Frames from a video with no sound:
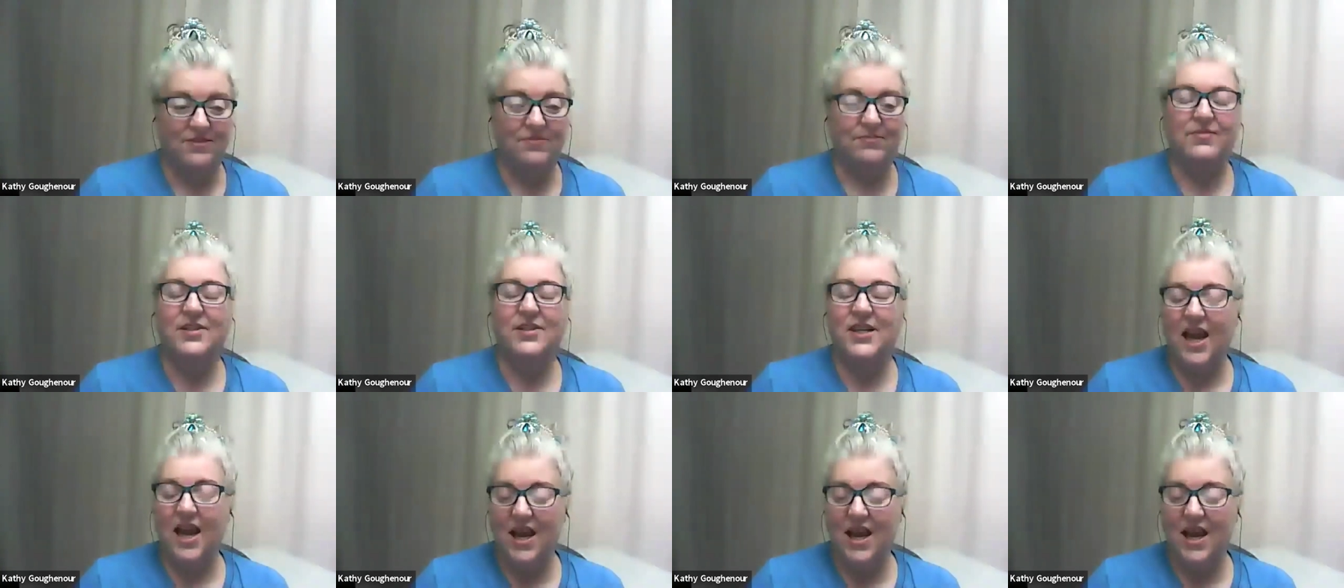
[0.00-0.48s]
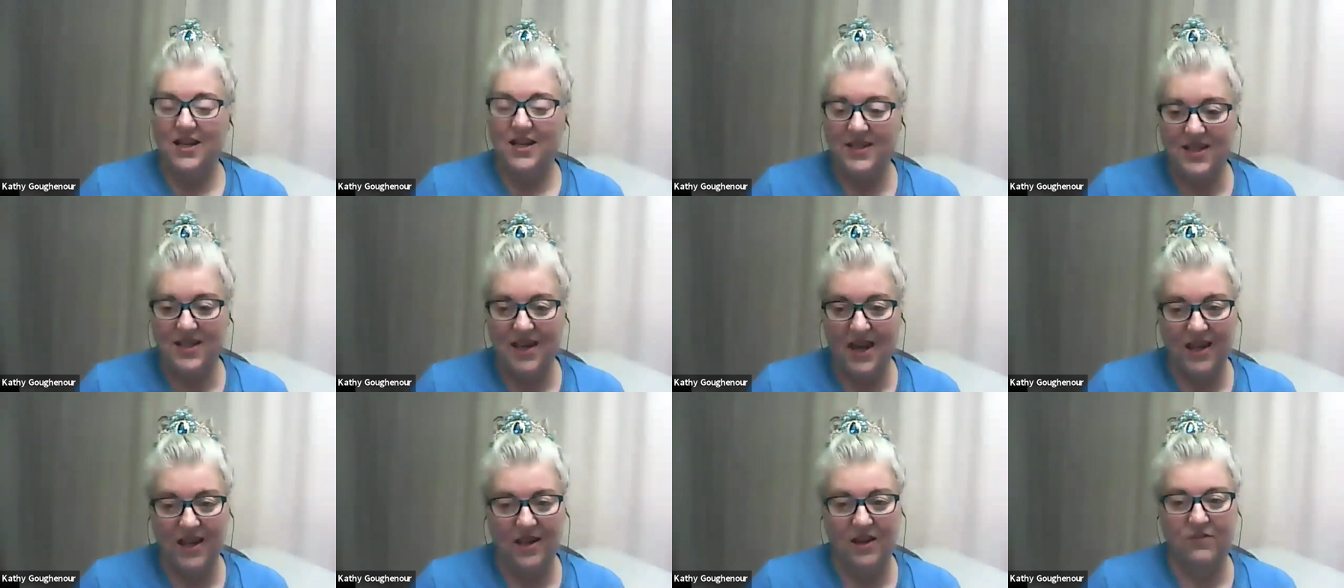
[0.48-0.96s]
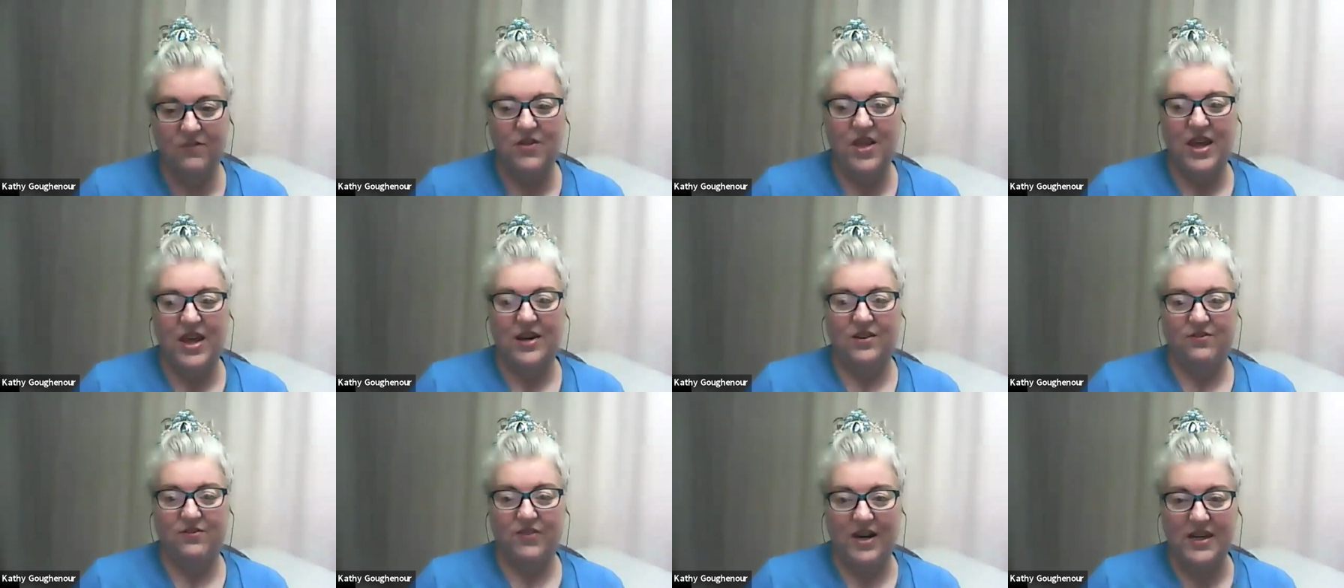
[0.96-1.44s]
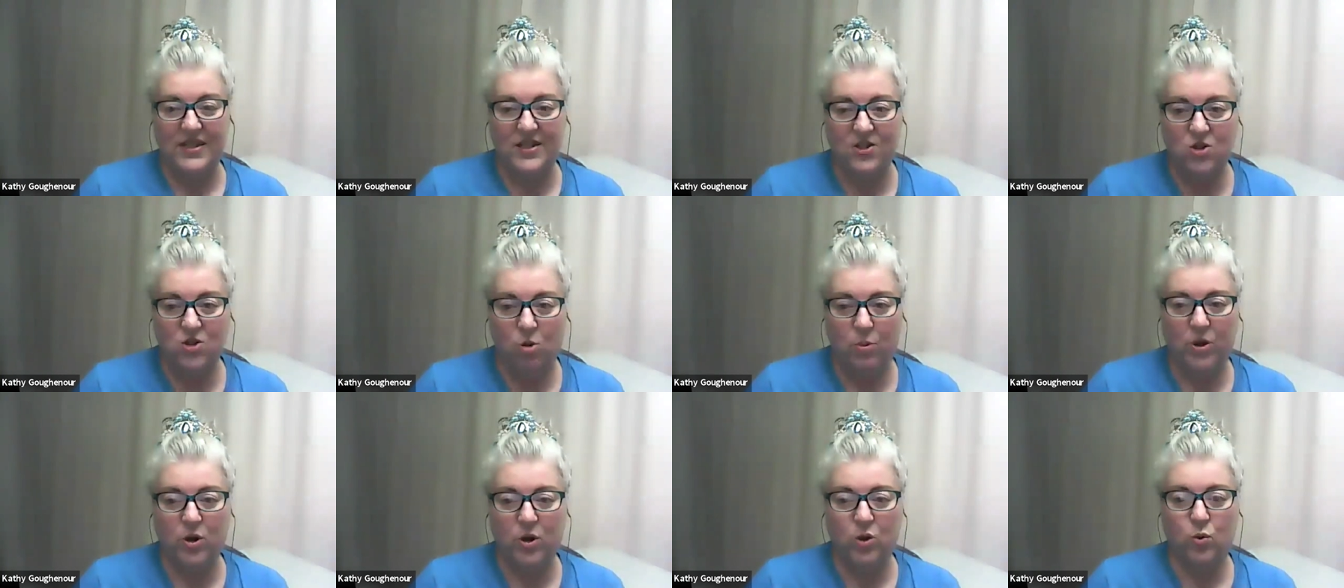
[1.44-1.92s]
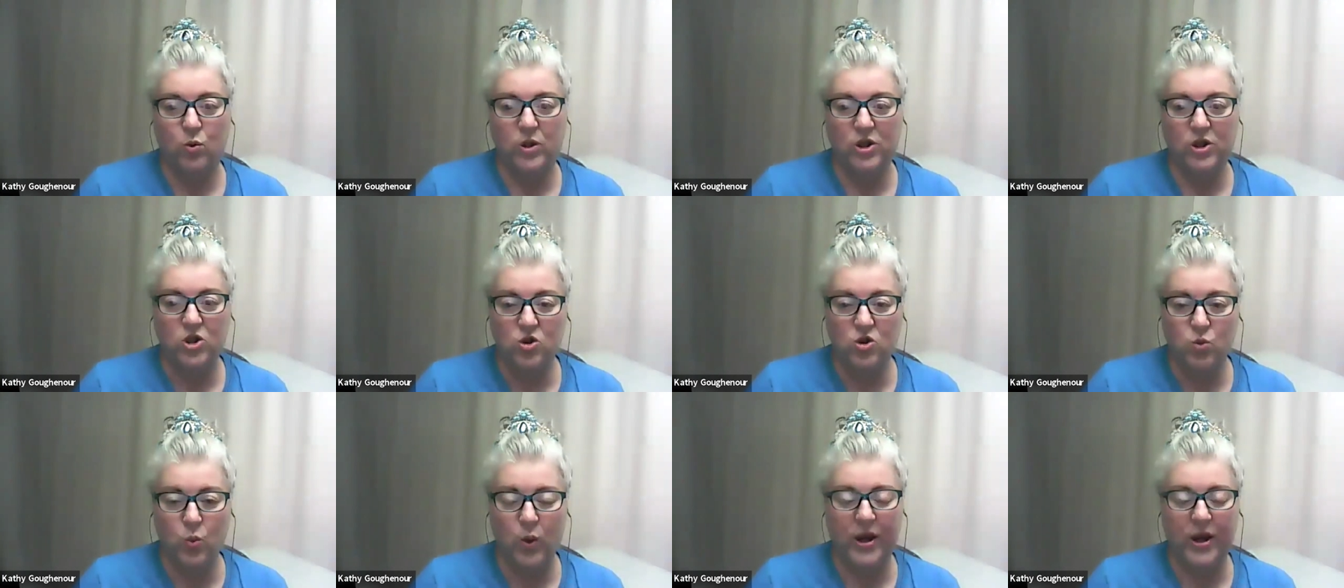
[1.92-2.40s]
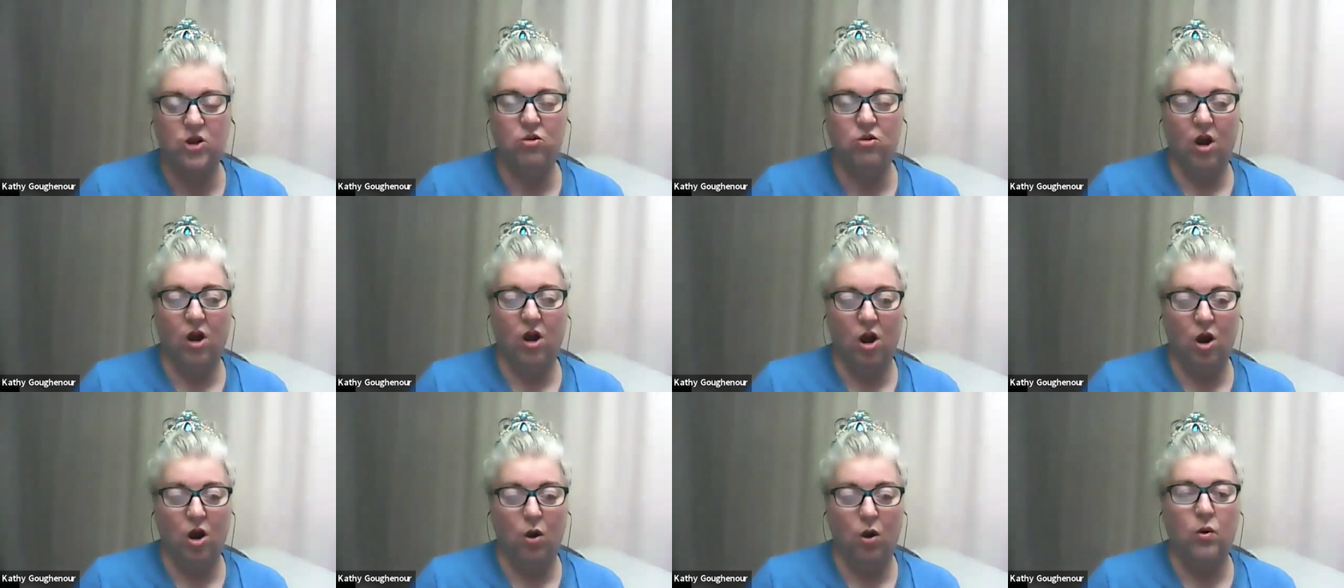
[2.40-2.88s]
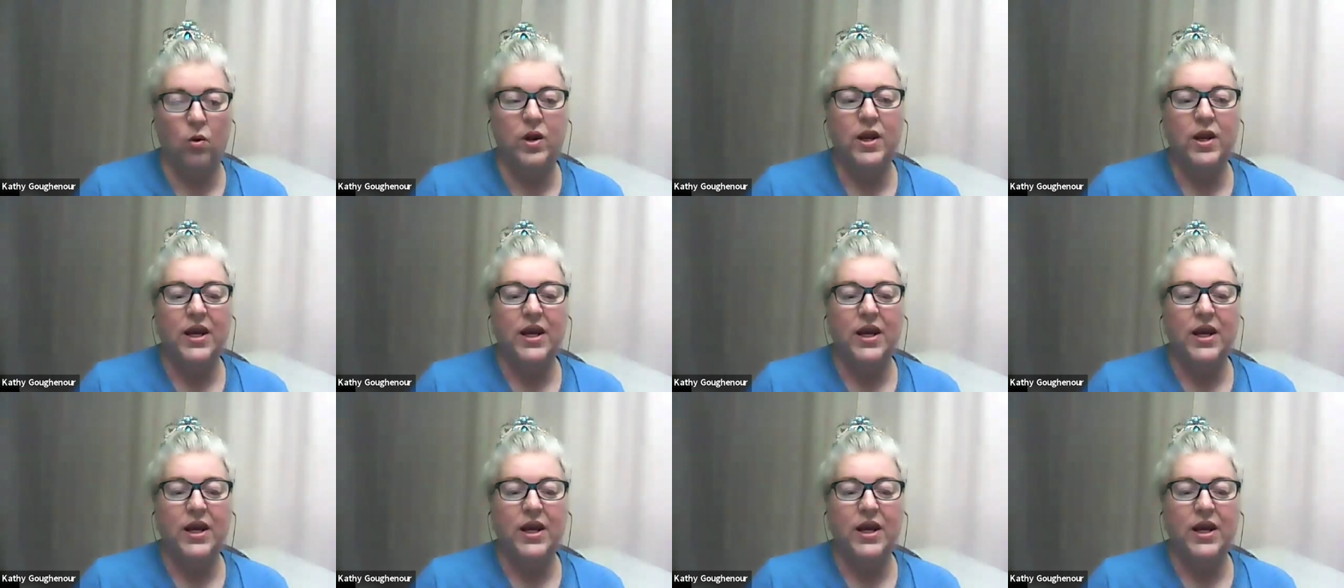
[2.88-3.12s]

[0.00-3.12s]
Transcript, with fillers: Yes, I love that yeah. advice. No matter which way you go,